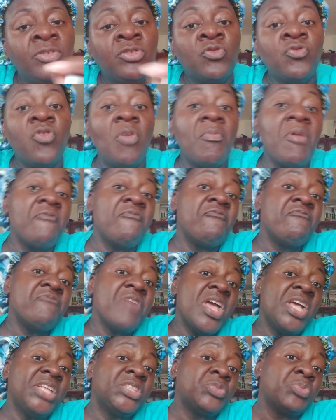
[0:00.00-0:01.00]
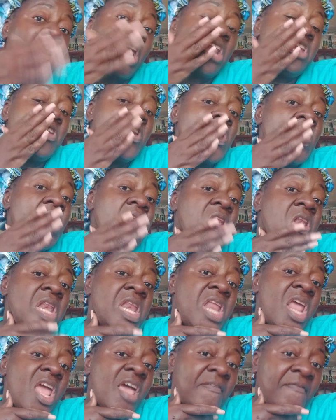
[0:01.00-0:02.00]
for me face when I
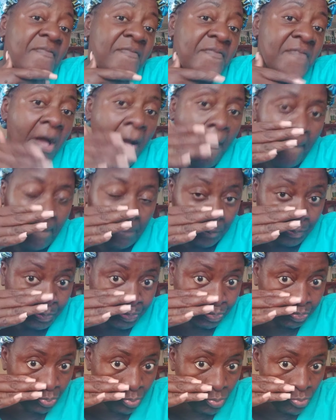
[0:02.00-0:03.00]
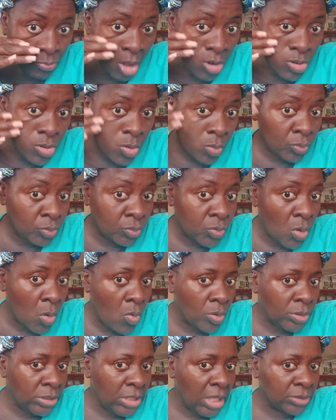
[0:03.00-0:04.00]
never look so
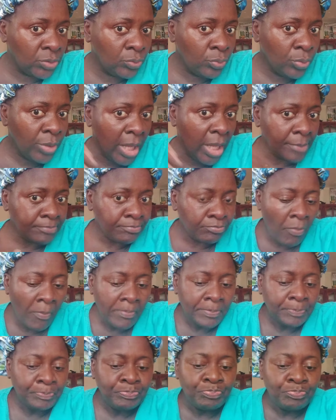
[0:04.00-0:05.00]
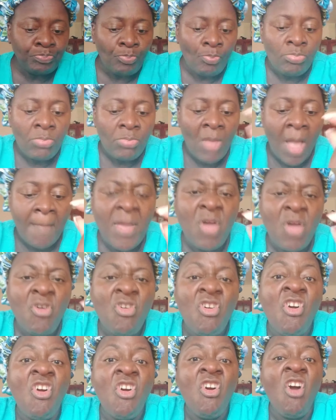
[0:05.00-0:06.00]
good here today, me
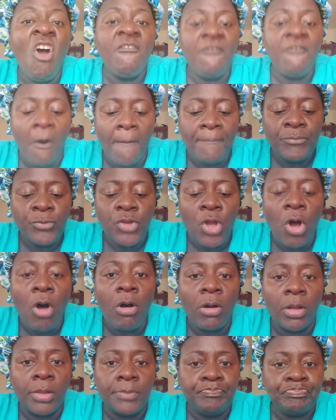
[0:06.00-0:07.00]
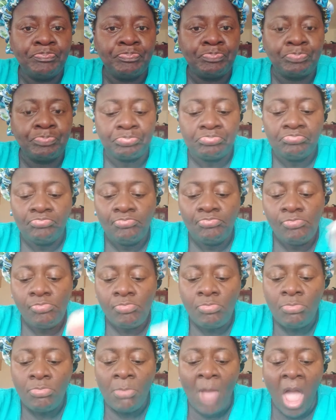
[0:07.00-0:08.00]
rub them down
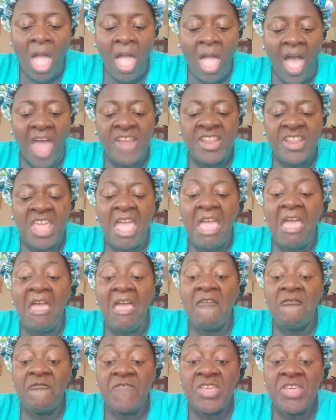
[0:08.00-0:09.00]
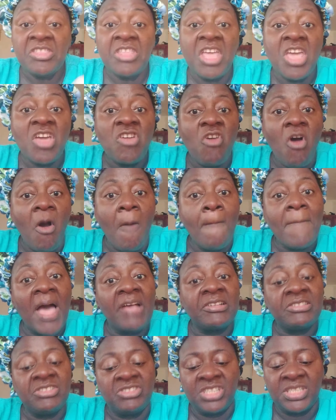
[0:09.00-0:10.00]
and everything come
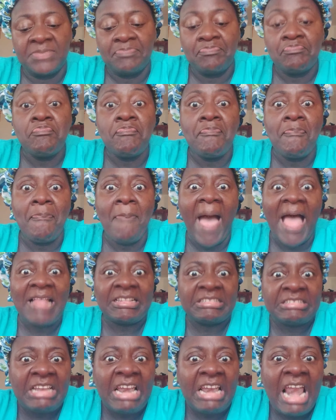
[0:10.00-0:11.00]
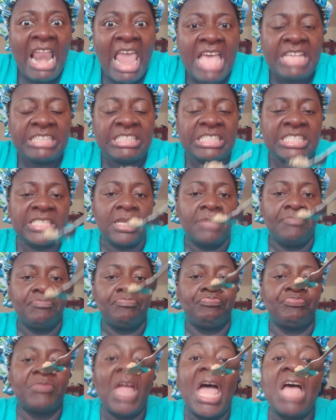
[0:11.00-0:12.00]
back spotless.
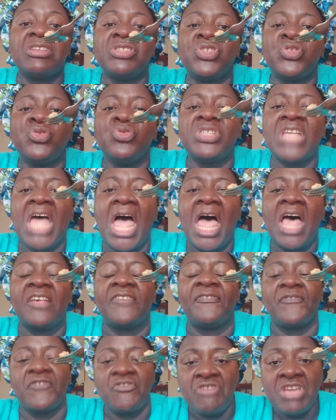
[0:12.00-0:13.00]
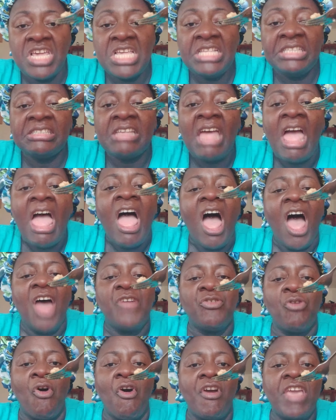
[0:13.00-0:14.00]
Thanks to soft grease
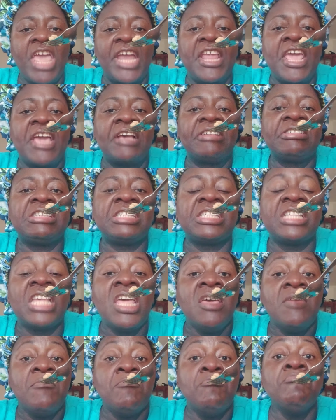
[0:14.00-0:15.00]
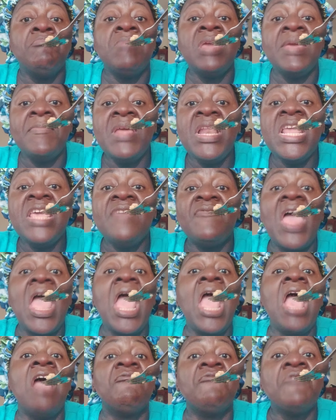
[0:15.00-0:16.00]
and oil decks. Me believe
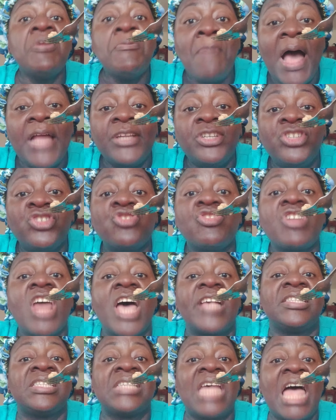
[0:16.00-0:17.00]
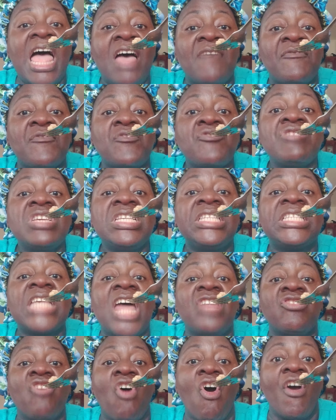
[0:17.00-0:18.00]
everybody should have soft grease
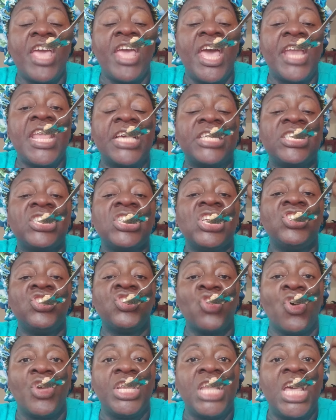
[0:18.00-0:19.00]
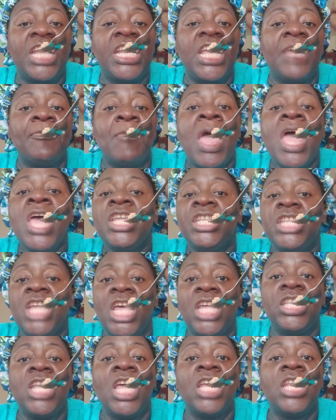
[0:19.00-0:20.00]
and oil decks inside of them.
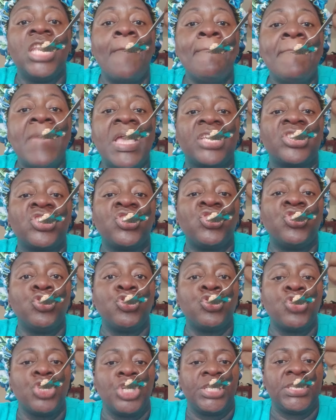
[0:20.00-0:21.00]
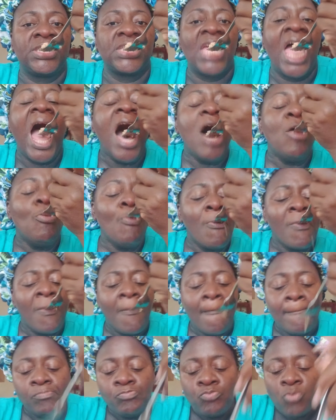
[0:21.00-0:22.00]
They make some stress.
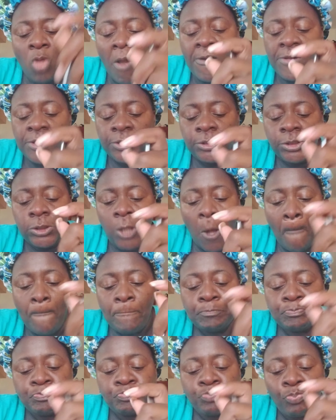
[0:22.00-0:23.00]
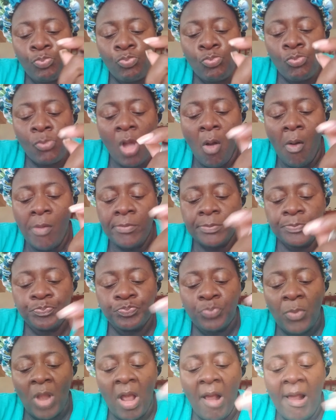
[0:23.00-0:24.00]
You know,
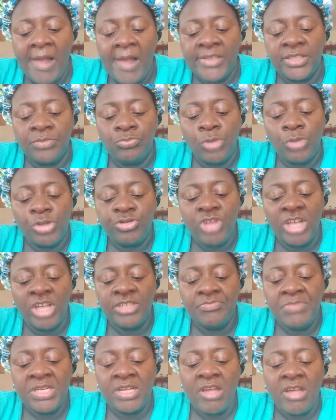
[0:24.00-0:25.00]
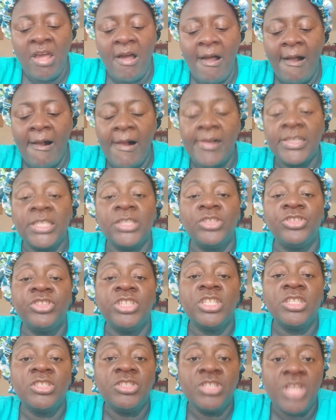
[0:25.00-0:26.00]
as much as me get all and
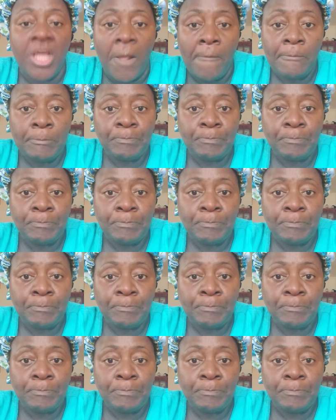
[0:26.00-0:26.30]
thing day,